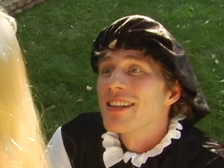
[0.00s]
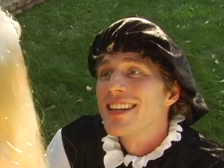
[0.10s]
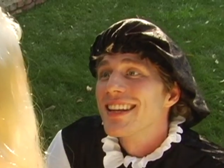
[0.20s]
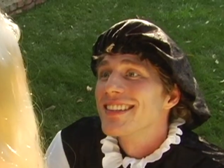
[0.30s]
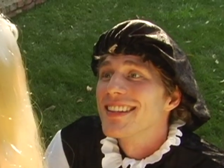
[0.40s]

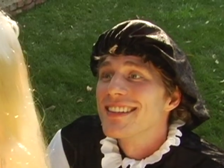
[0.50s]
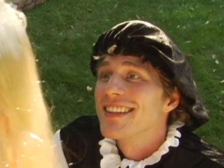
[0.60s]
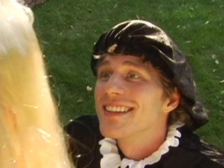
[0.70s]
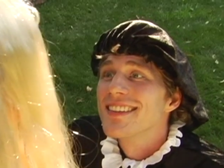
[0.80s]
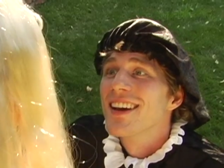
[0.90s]
wretched
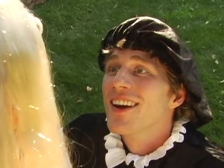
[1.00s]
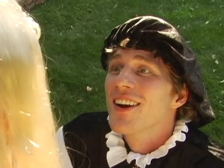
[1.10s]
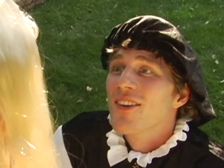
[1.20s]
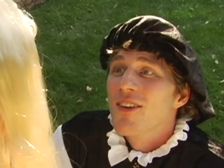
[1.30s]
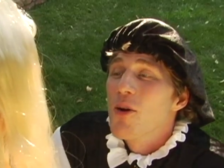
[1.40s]
existence.
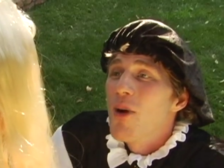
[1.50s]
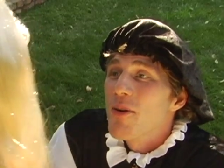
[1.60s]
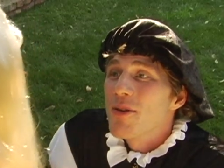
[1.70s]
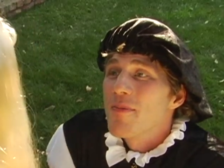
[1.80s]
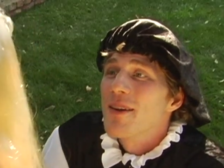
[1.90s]
Run away
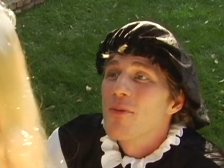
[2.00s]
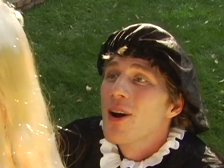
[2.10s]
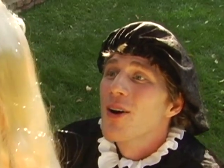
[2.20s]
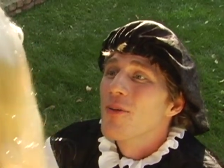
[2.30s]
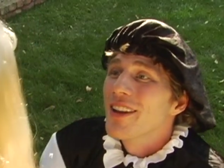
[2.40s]
with me.
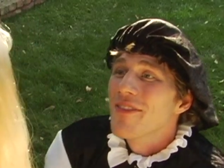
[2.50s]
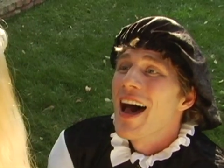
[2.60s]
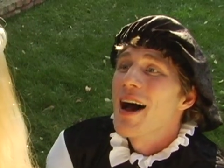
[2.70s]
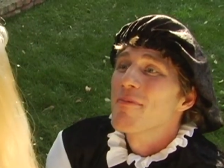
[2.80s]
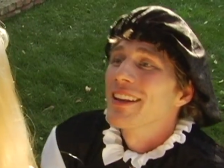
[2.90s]
We'll live
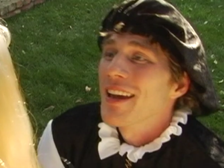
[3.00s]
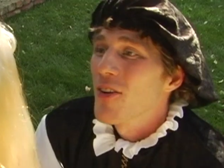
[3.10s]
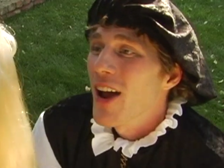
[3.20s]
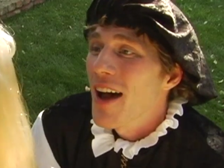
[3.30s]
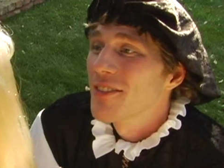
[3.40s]
happily
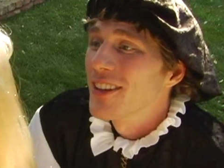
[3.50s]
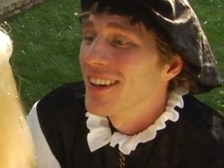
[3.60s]
ever after.